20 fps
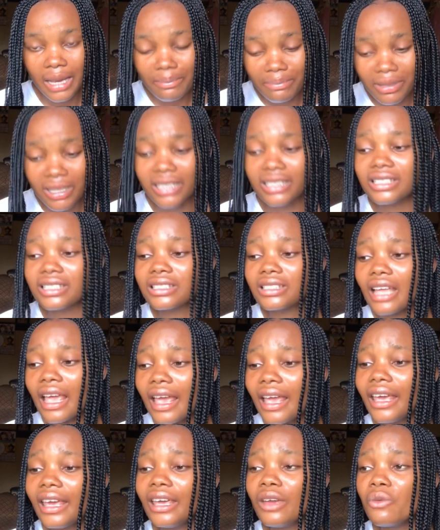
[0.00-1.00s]
Please
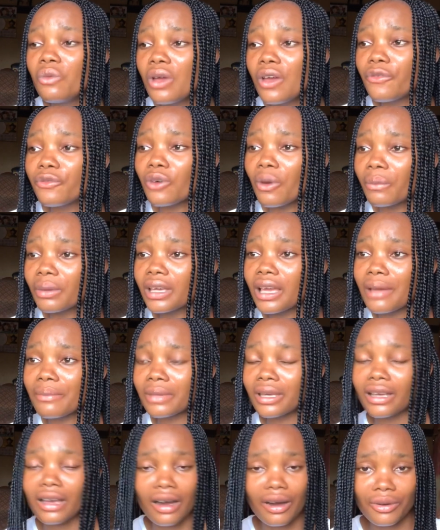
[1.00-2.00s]
stay away from
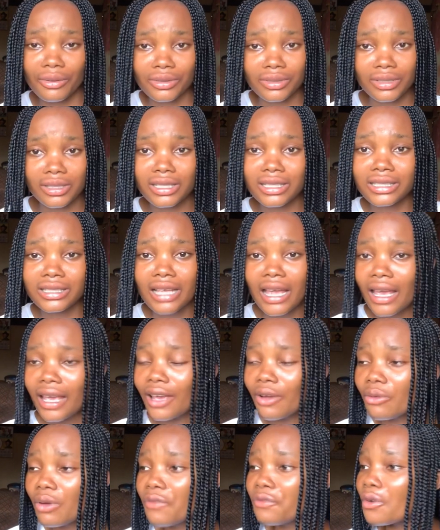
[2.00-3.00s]
chemicals.
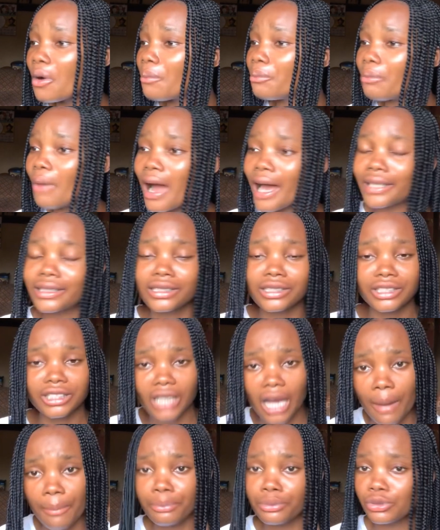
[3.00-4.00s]
Stay away from adding
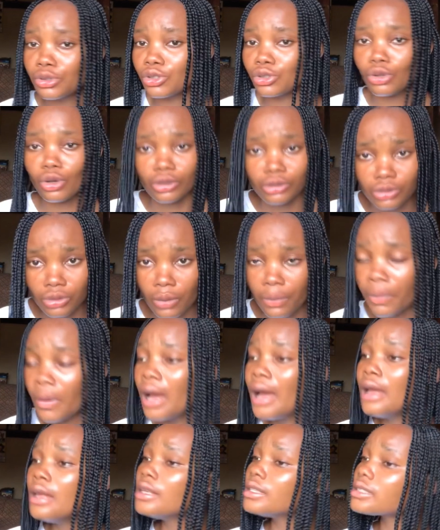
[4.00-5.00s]
shampoo to your soap.
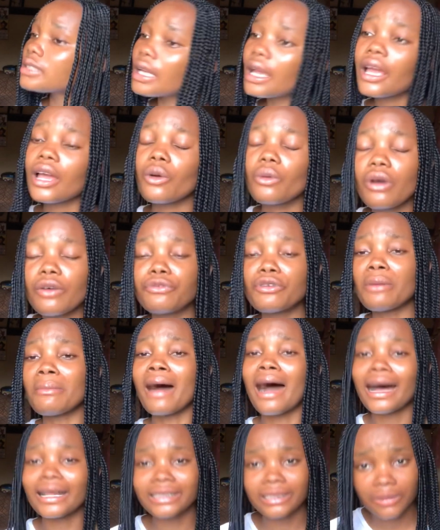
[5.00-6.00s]
Stay away from
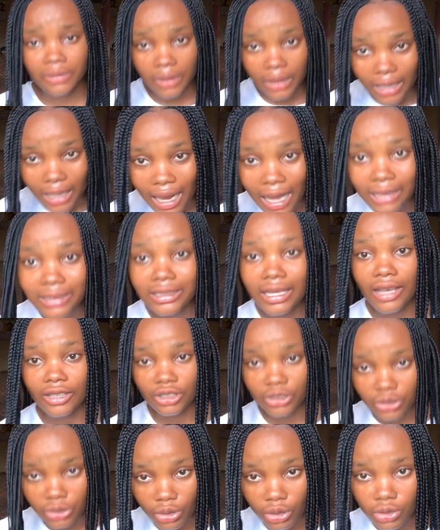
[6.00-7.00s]
adding
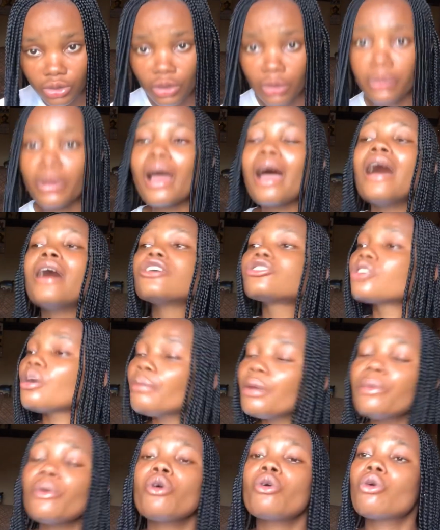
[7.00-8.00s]
relaxers to your soap.
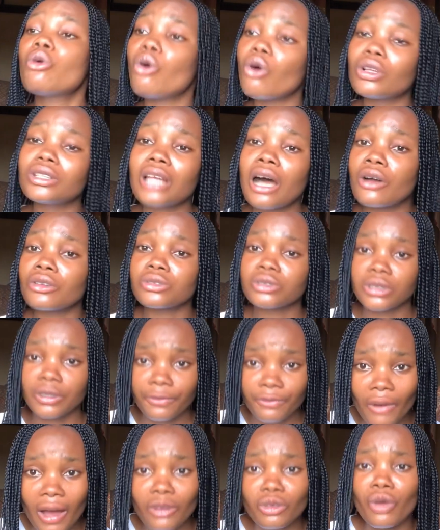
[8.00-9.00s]
Some people go down to the
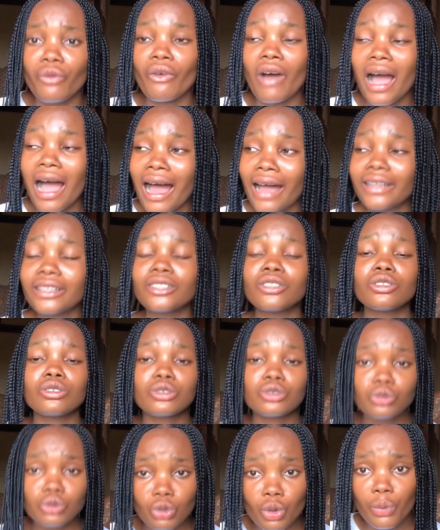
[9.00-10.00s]
fact of adding
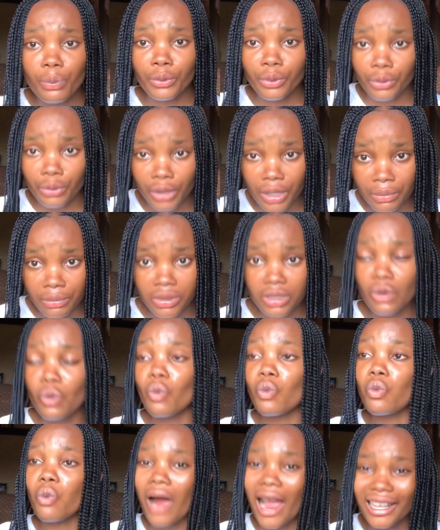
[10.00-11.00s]
tube creams,
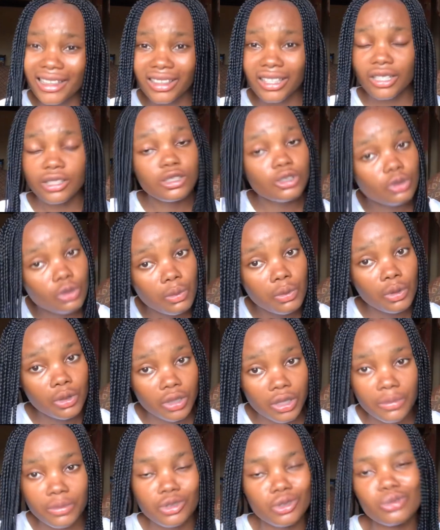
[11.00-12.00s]
whitening tube
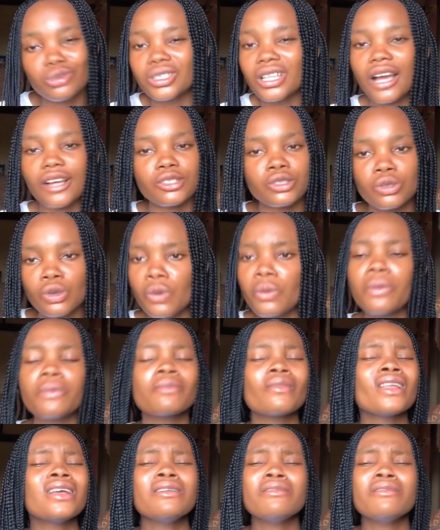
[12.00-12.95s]
creams to their soap.